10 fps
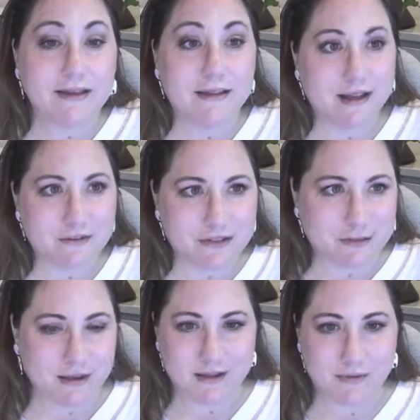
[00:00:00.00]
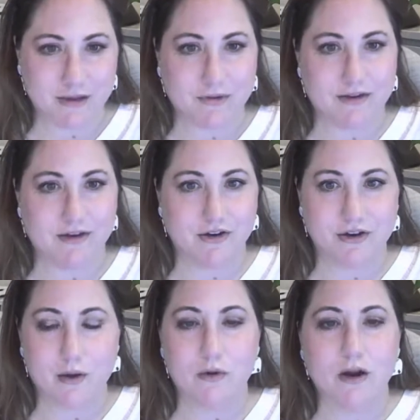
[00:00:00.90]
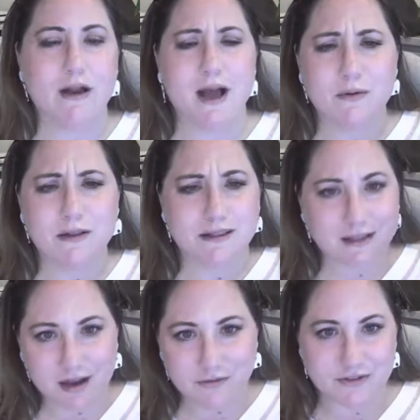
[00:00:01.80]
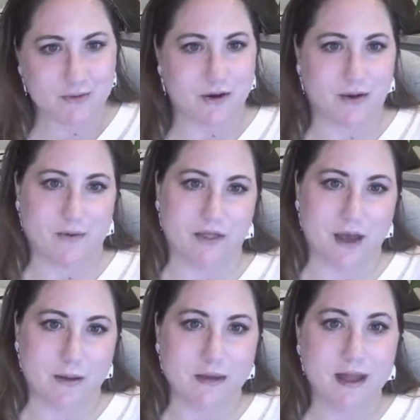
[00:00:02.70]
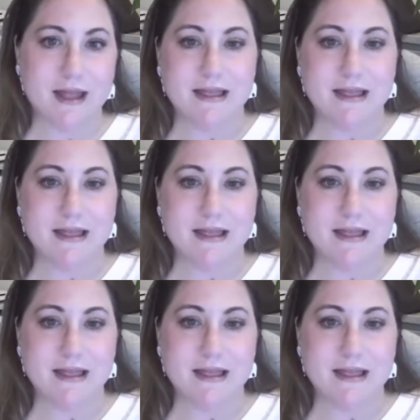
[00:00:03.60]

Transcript: I'd love to meet the people in your network. I would love to work with them.